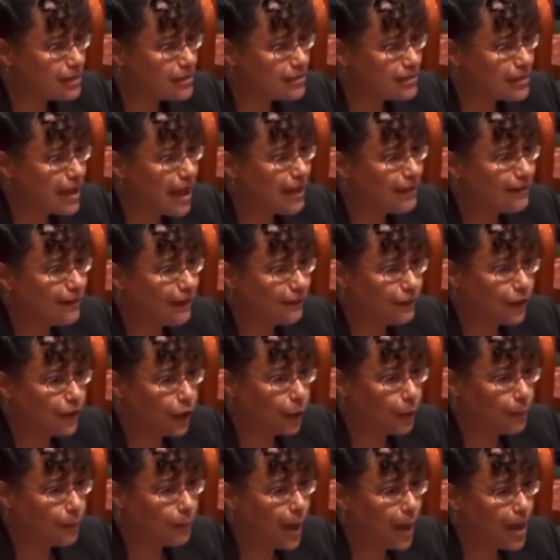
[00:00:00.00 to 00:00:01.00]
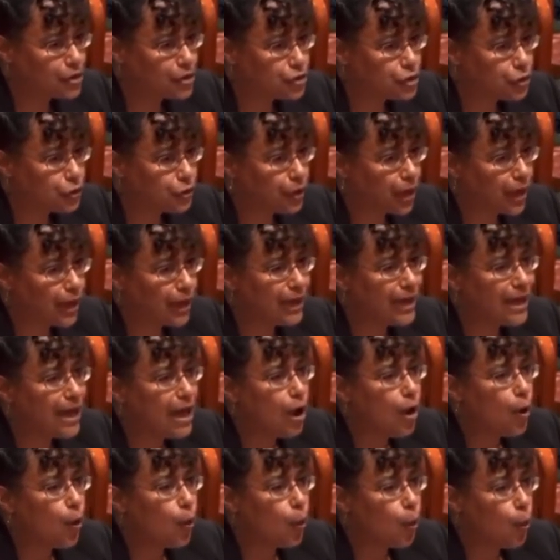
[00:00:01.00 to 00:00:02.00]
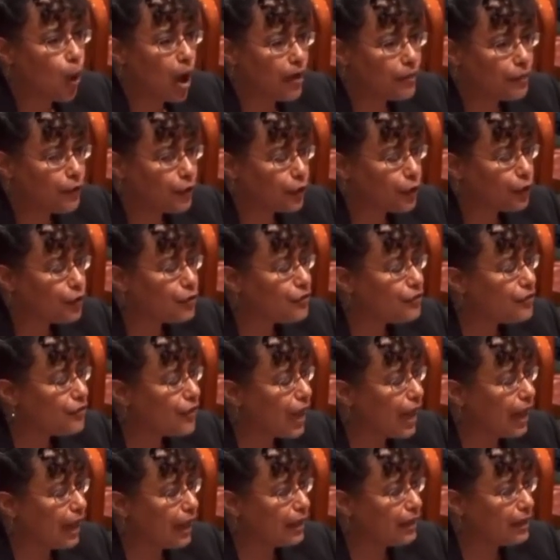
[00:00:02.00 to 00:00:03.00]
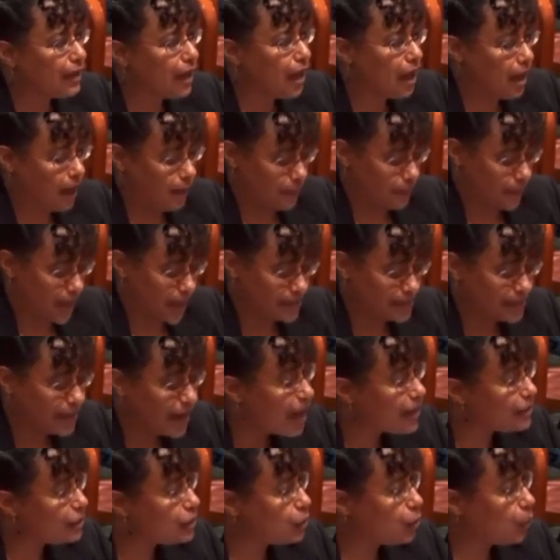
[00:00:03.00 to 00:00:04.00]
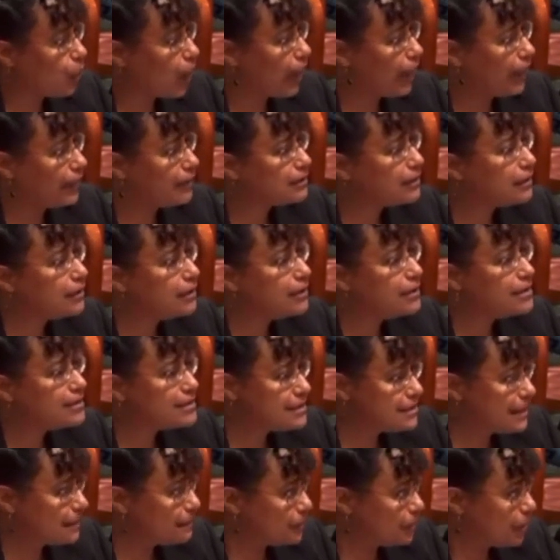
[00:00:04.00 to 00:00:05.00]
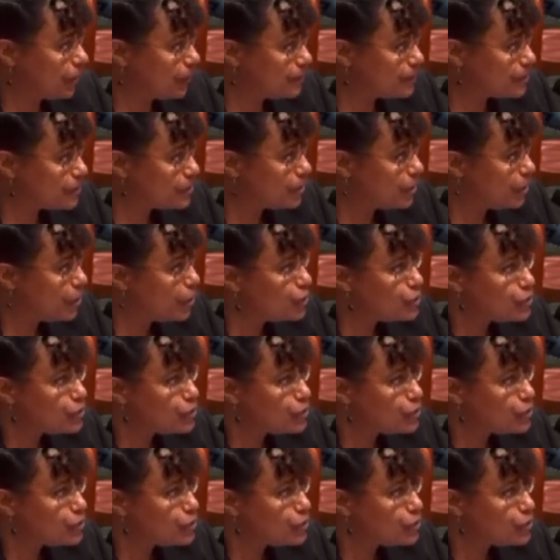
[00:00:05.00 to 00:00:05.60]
say that they're measuring whether they attenuate symptoms.